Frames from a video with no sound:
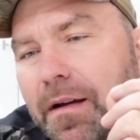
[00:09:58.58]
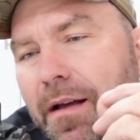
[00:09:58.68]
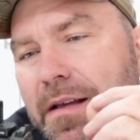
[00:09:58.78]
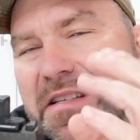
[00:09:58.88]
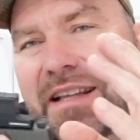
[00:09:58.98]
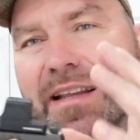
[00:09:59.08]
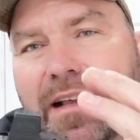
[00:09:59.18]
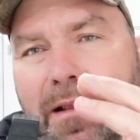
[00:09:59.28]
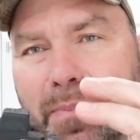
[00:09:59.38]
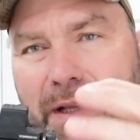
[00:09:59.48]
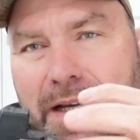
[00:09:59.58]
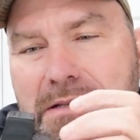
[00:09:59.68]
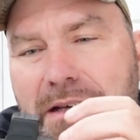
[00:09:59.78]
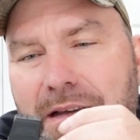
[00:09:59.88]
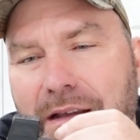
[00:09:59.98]
aesthetically
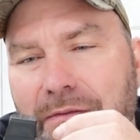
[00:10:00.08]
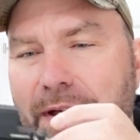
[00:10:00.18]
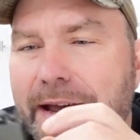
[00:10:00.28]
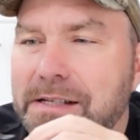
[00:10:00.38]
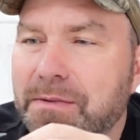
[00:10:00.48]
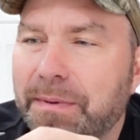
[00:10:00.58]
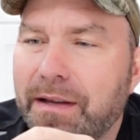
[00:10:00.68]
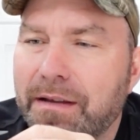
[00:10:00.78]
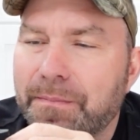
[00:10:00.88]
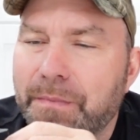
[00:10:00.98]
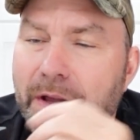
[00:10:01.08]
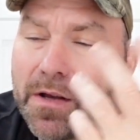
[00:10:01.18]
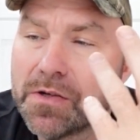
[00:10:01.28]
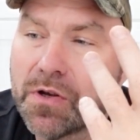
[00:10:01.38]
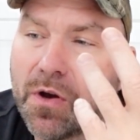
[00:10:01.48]
pleasing, if you ask me.
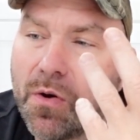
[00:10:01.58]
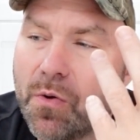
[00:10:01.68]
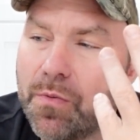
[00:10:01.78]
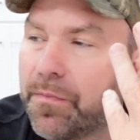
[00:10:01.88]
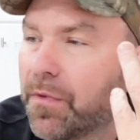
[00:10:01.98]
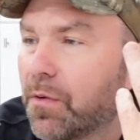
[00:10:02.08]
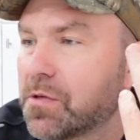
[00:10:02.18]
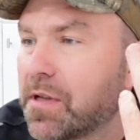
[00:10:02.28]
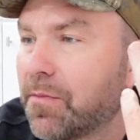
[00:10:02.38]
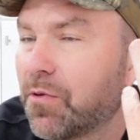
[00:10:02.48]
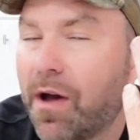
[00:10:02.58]
So it was time to